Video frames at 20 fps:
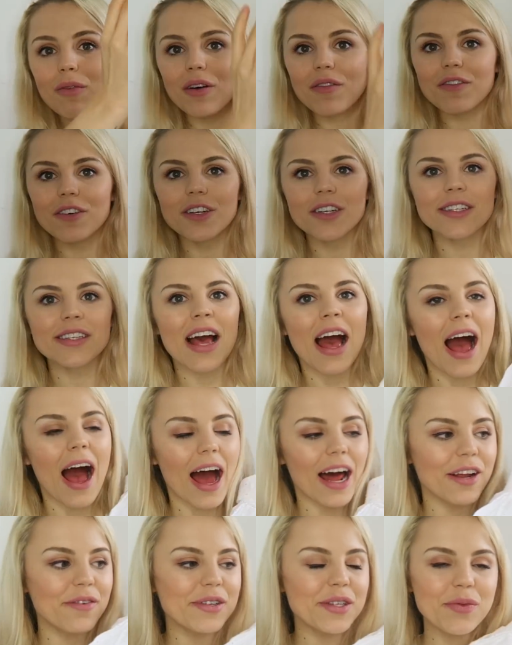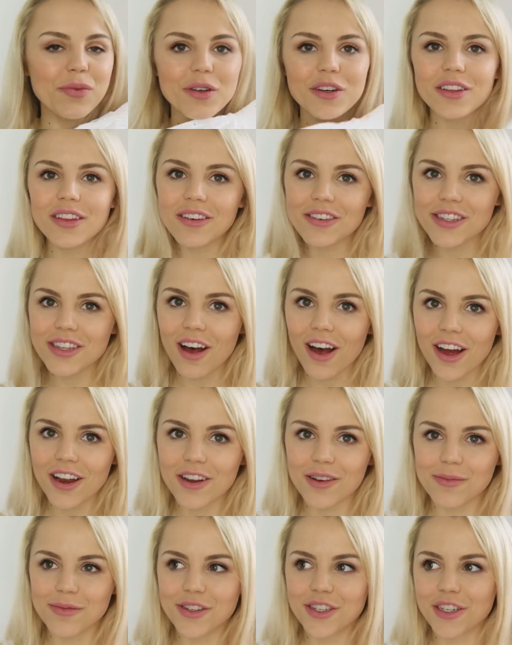ruffles, and it was one of those
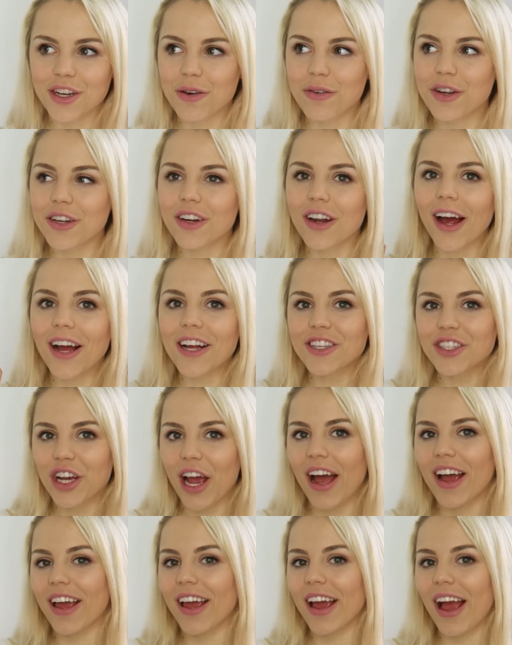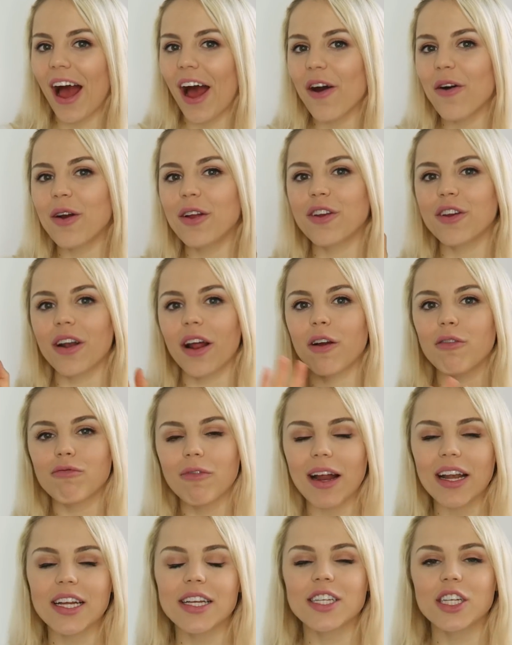items, you know, where you're like checking out and you're like
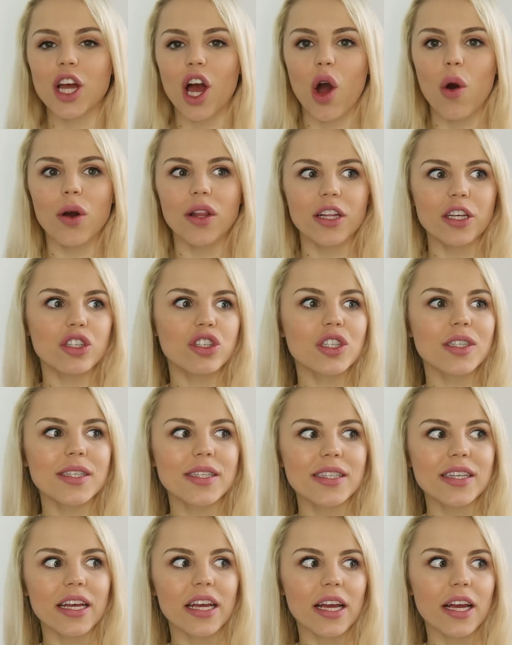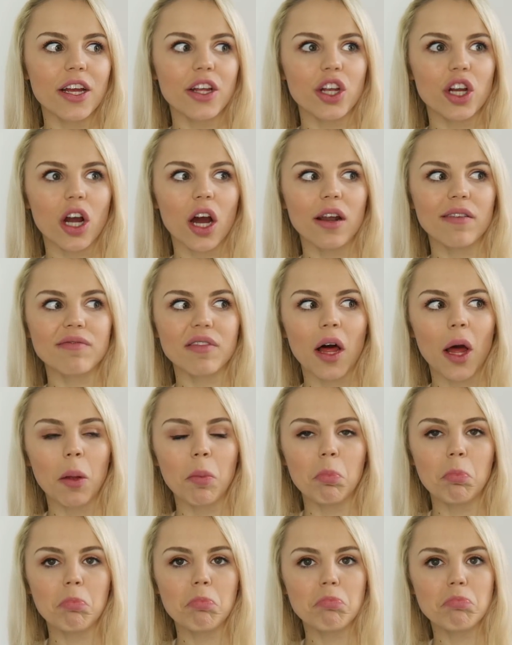ready to go and then you just see it and you're kind of
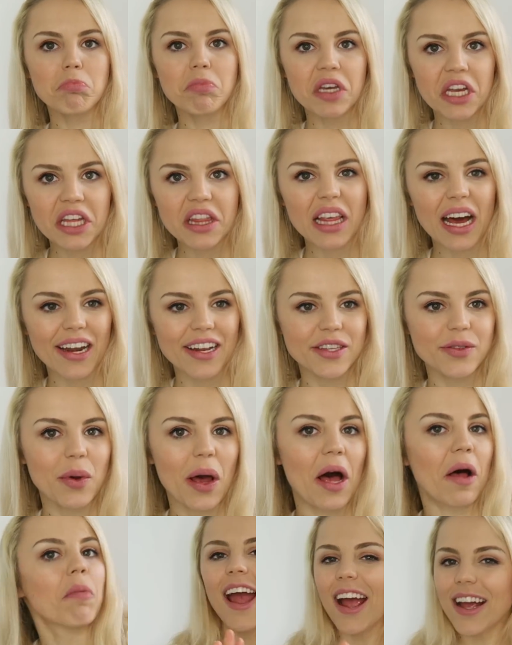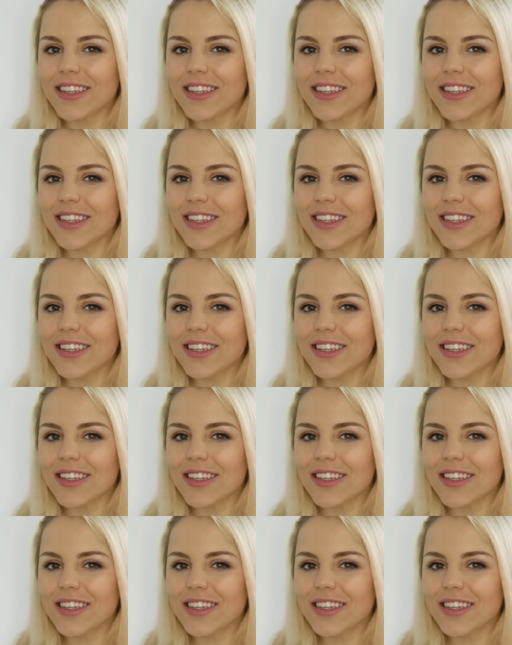like, need that as well.